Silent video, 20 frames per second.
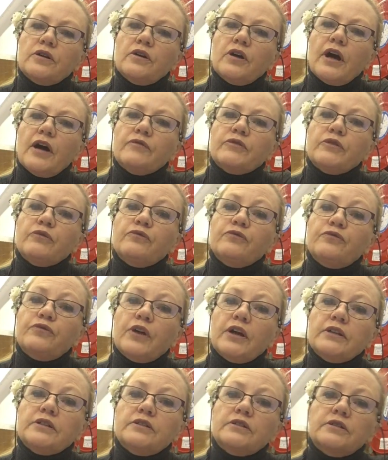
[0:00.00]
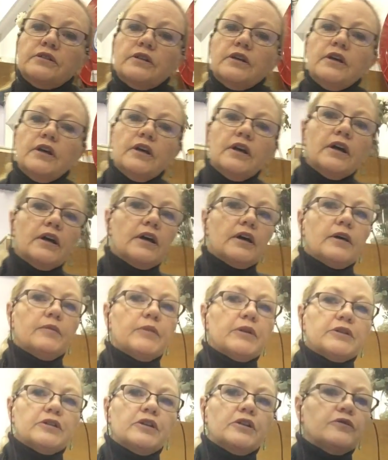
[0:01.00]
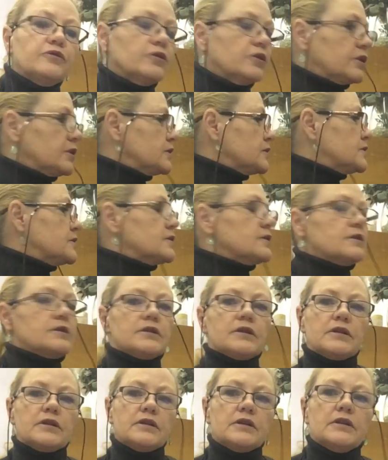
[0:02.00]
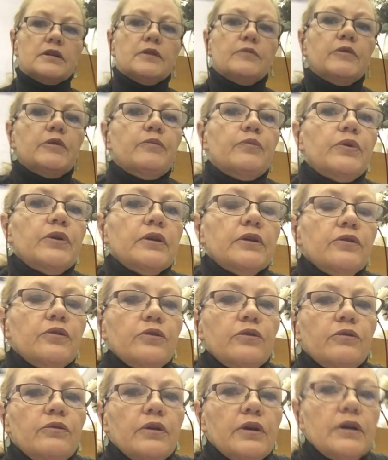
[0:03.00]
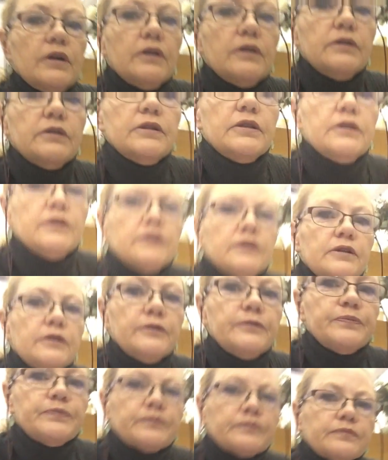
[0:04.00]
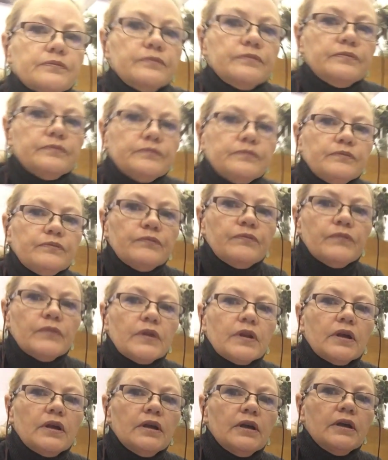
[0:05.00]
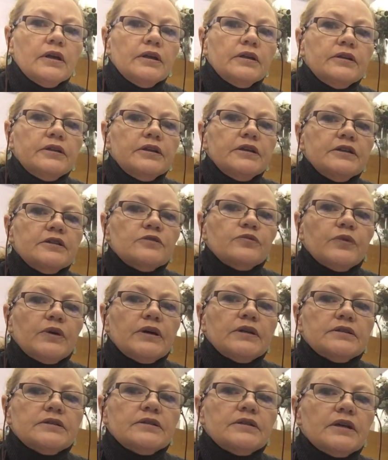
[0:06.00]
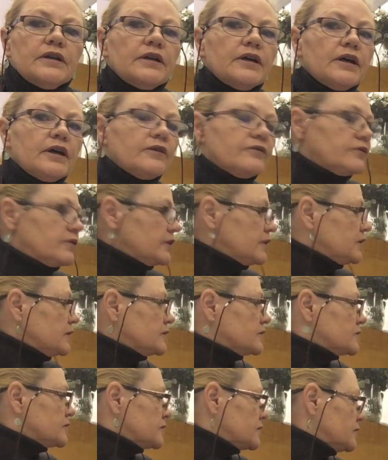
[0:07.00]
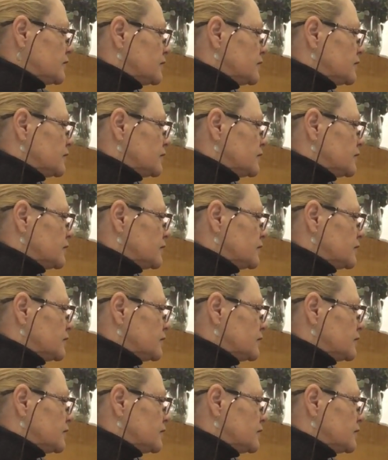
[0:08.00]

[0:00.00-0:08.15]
have the front, I don't know if you can see, let me bring you around here. These ones that have these